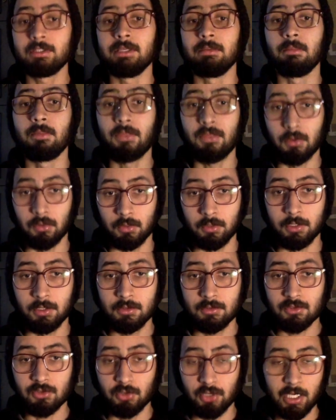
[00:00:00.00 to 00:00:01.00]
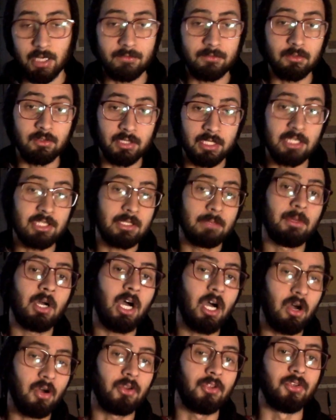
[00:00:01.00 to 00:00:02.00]
them through. So you have to teach them
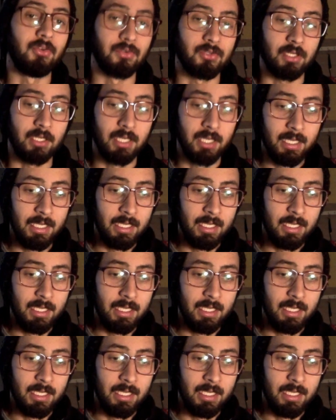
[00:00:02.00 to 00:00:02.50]
how to use it.